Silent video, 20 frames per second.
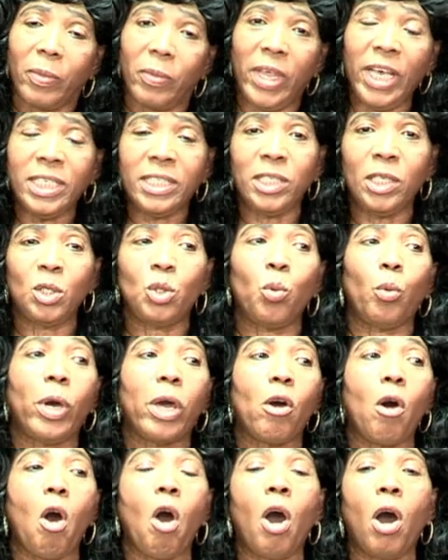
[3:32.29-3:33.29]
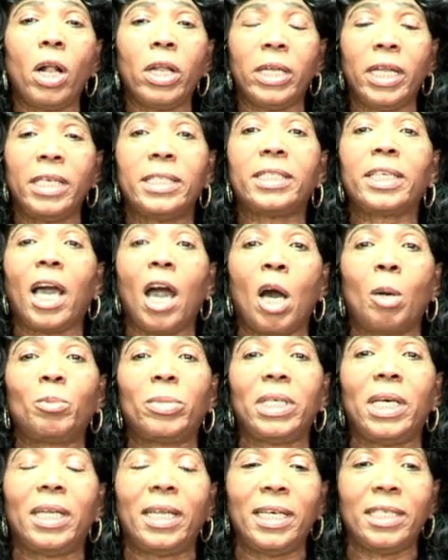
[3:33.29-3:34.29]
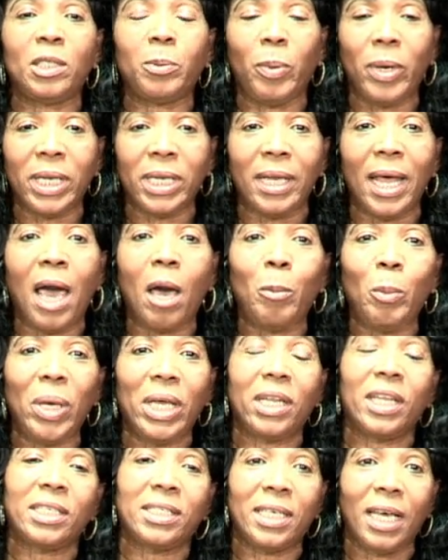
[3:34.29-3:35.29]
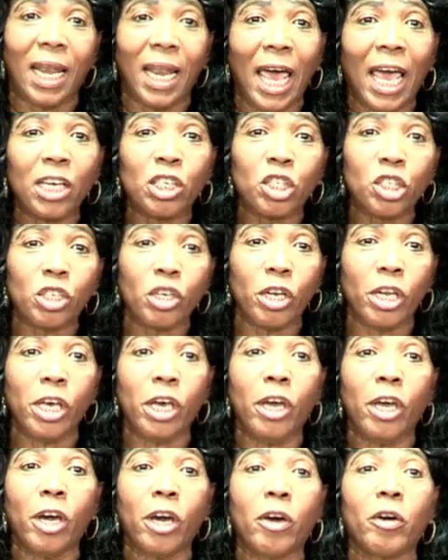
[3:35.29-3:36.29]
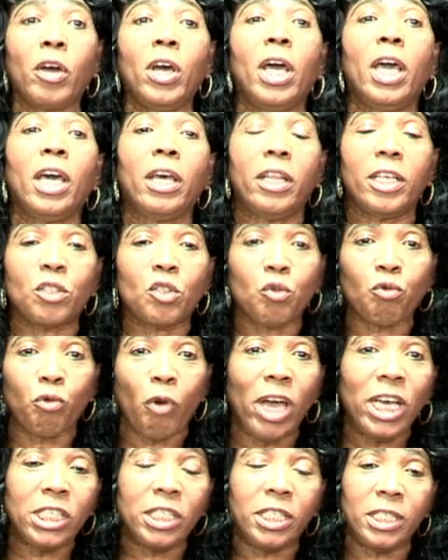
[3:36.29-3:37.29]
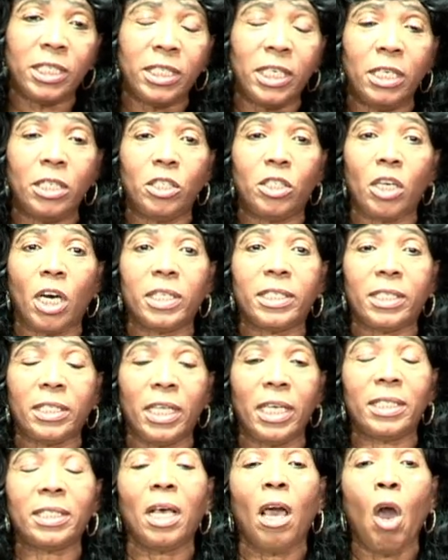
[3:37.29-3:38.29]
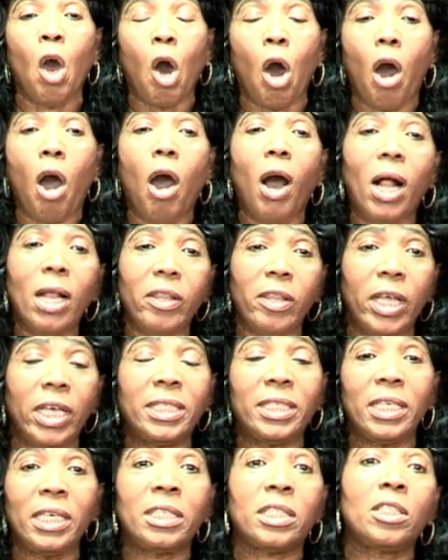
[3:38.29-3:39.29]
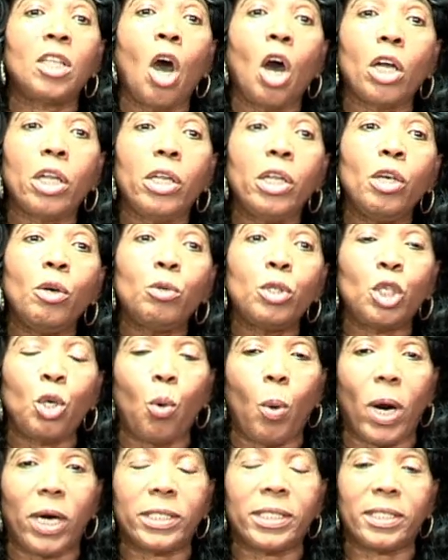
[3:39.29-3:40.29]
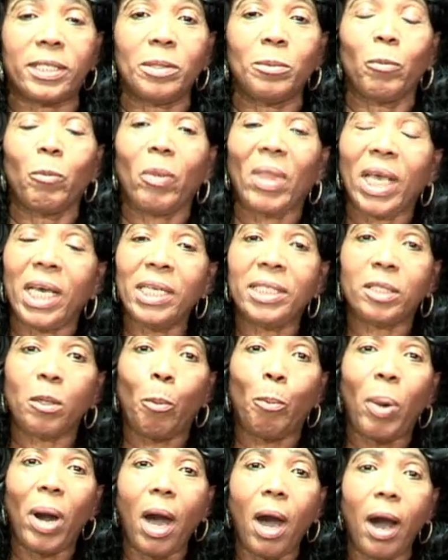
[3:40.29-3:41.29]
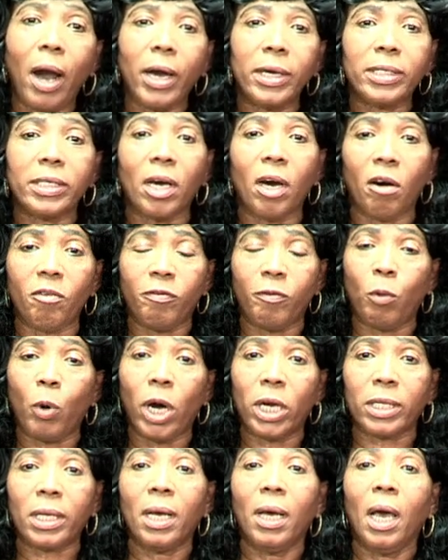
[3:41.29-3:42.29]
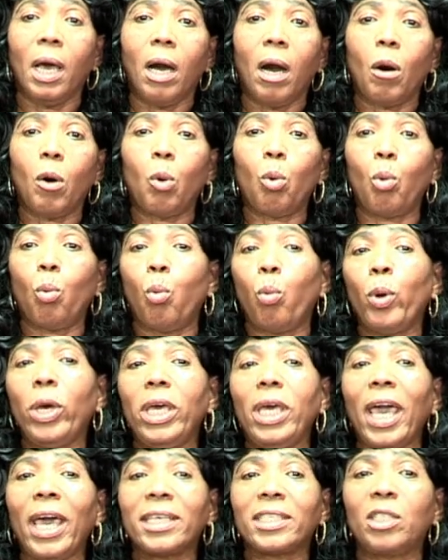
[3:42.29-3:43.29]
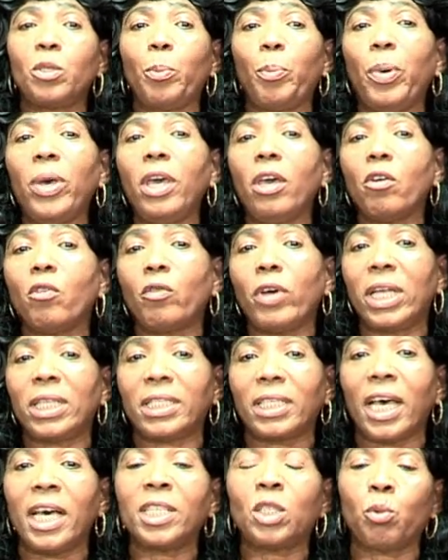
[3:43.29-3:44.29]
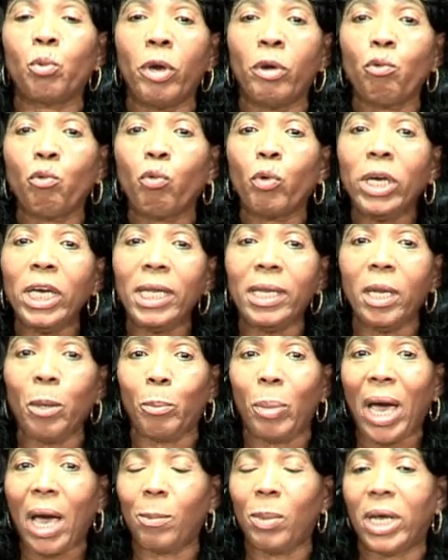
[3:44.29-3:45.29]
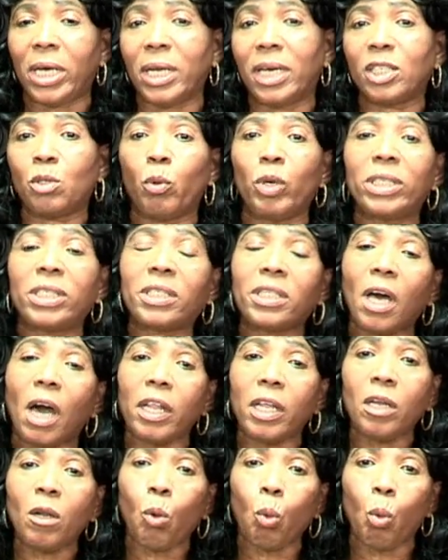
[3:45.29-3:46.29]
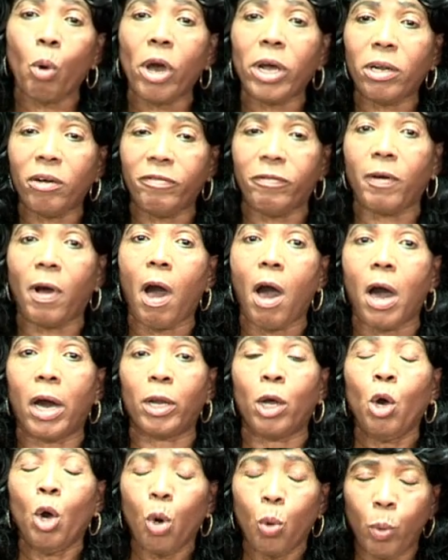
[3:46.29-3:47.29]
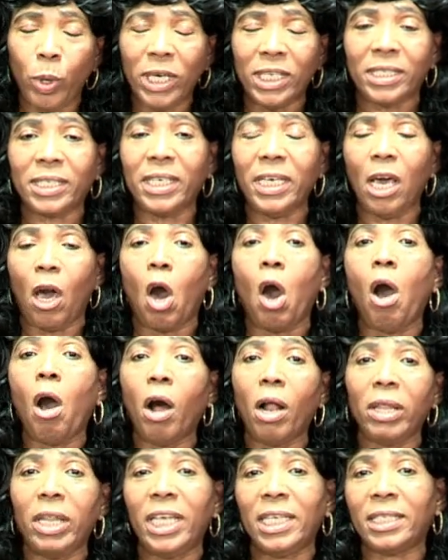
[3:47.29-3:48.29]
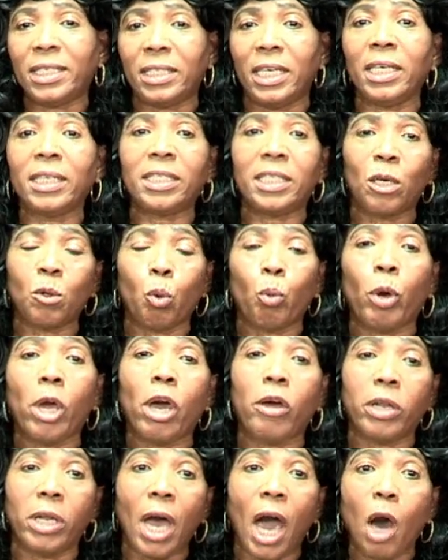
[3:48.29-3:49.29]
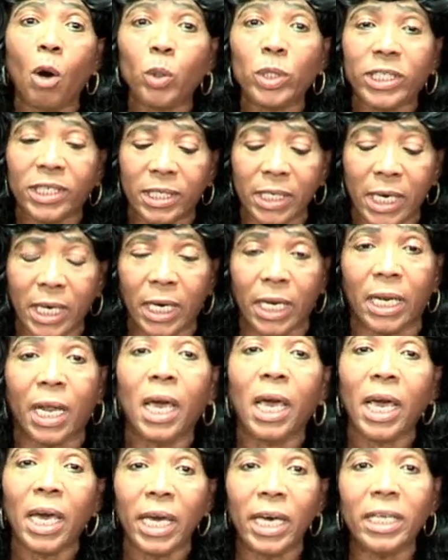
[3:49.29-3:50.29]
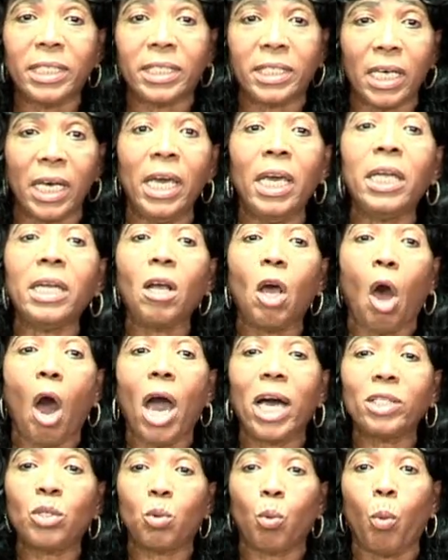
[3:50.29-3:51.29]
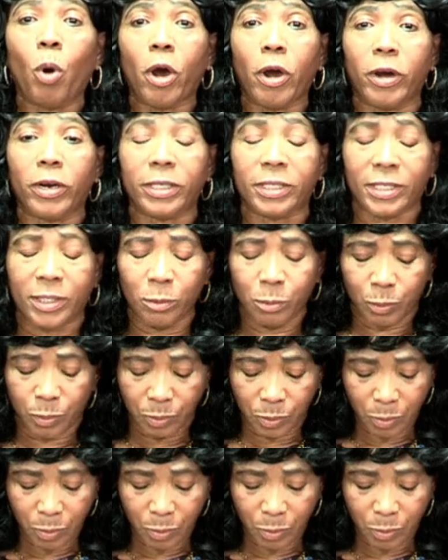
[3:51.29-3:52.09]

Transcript: This is where all this comes in. This pandemic, this election year, this racist injustice, all this is not new to us. It's a part of what we experience as we read the Bible and as we study the Word of God. We see all these things that we are now seeing. It's in God's words.